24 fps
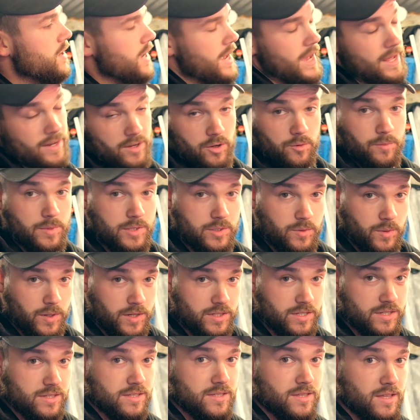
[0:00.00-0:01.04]
and it'll be
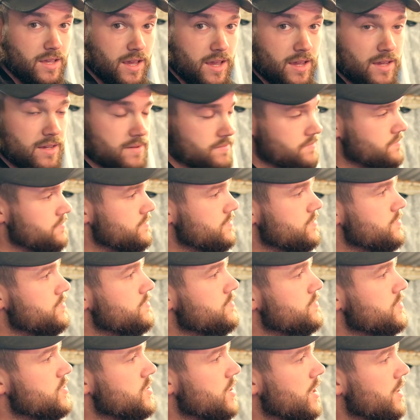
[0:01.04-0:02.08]
twice as thick.
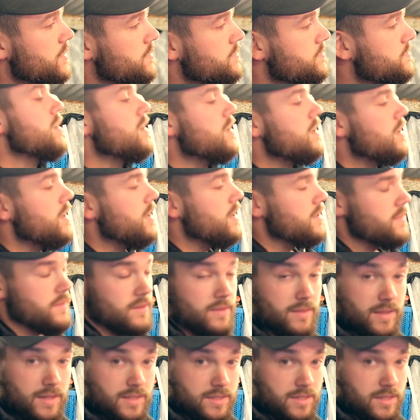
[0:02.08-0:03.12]
So I
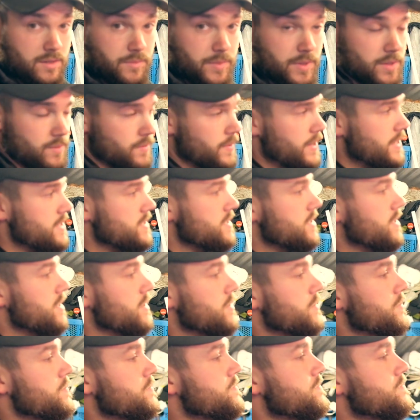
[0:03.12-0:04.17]
think that's going to be the way to
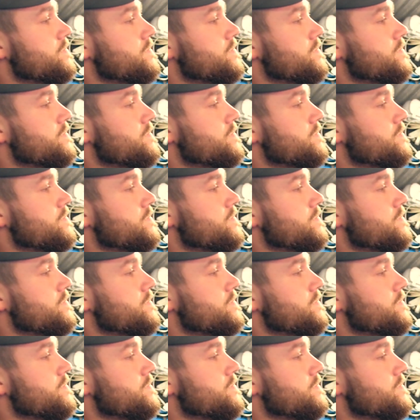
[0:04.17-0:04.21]
go.